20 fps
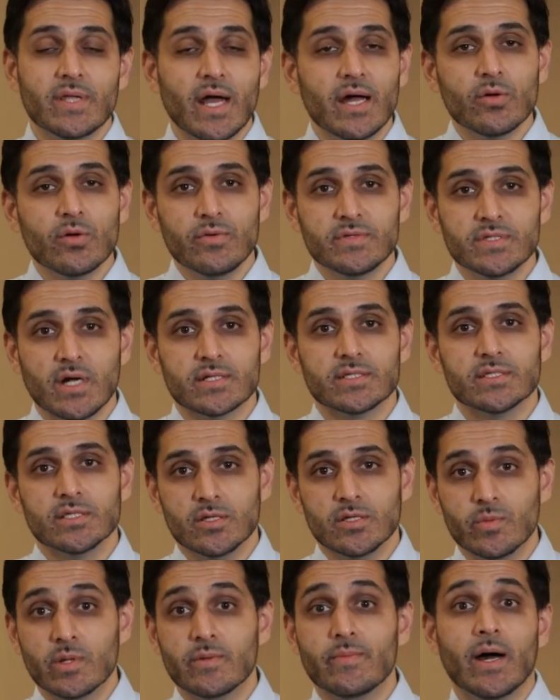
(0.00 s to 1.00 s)
now that we talked a
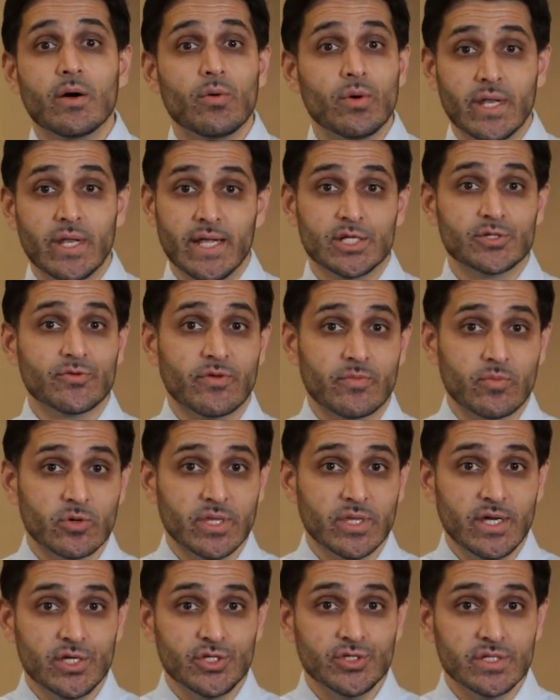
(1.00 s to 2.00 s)
little bit about what atrial
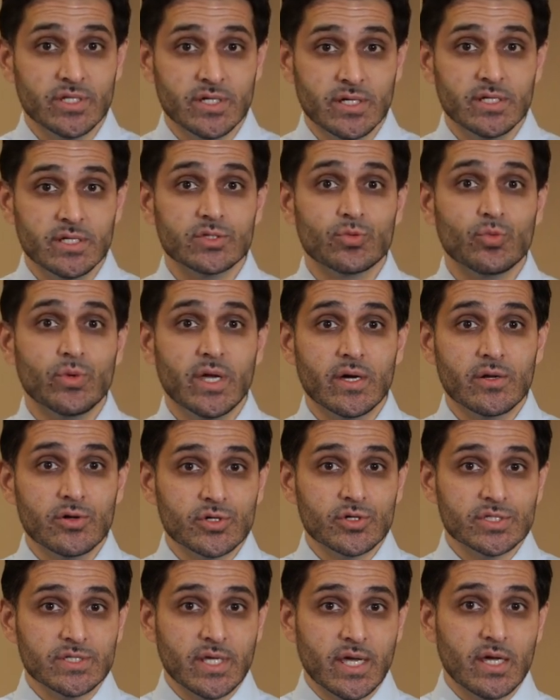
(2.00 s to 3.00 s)
fibrillation is, we
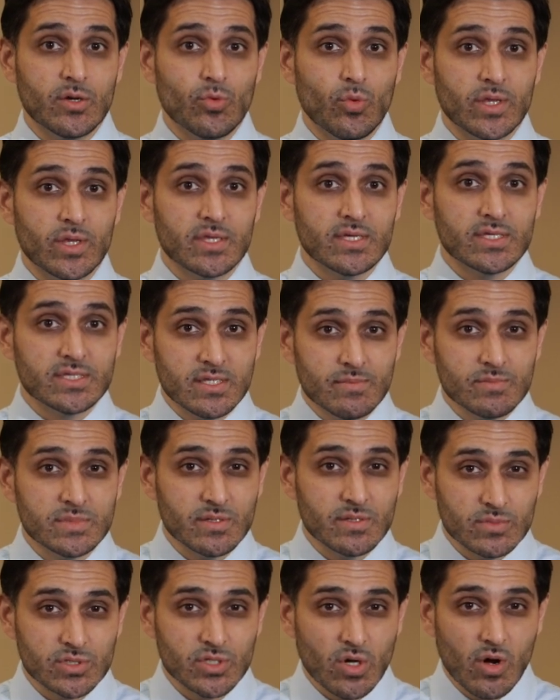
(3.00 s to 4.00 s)
understand what the
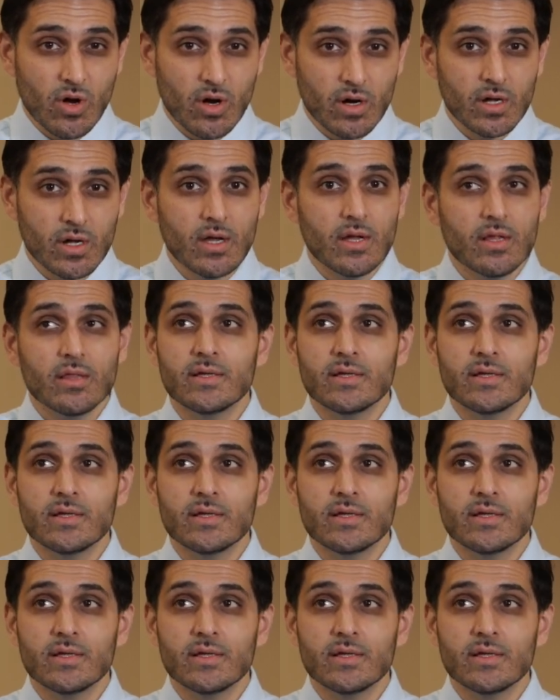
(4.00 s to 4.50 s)
symptoms are,